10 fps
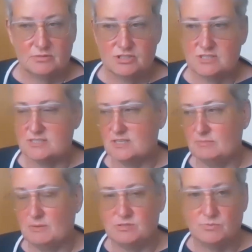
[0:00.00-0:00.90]
which is a
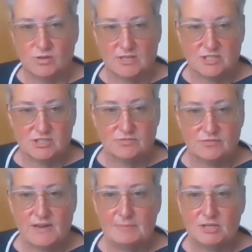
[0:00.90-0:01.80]
membership organisation for
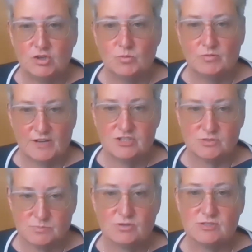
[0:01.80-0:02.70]
family law
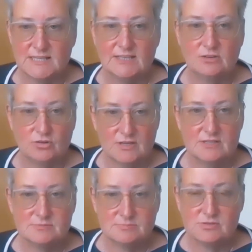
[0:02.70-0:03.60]
professionals, mostly lawyers,